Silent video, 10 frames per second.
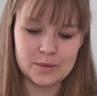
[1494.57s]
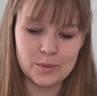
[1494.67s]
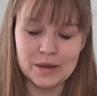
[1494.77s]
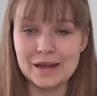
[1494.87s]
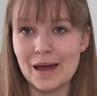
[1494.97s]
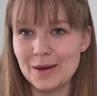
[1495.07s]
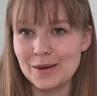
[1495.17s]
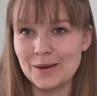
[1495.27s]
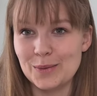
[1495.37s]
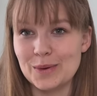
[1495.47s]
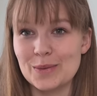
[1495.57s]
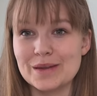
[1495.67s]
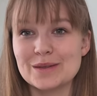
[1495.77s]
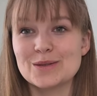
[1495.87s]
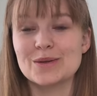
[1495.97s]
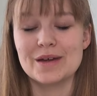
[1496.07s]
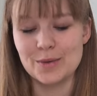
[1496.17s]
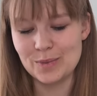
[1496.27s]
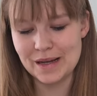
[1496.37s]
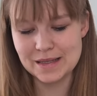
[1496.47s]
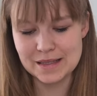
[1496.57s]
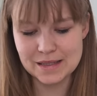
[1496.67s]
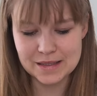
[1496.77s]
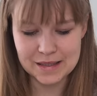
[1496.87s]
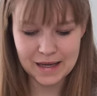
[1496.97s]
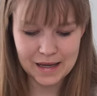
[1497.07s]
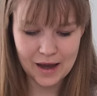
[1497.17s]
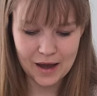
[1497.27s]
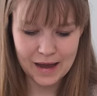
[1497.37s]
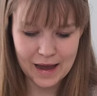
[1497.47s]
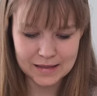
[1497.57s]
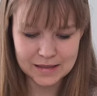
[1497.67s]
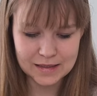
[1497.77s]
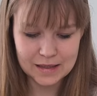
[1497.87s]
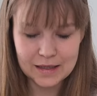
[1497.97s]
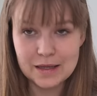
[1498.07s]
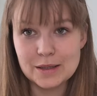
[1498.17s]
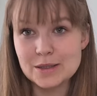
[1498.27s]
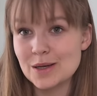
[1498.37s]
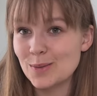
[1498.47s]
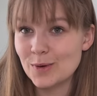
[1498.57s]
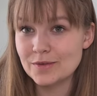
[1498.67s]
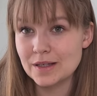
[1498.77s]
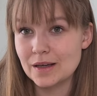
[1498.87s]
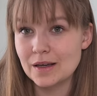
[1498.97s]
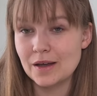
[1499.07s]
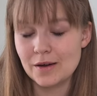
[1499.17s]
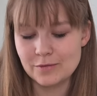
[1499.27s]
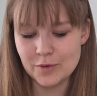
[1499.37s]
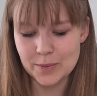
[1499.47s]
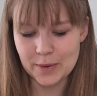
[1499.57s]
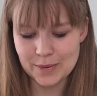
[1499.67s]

when we went to their place yesterday, I had some of the yarn for my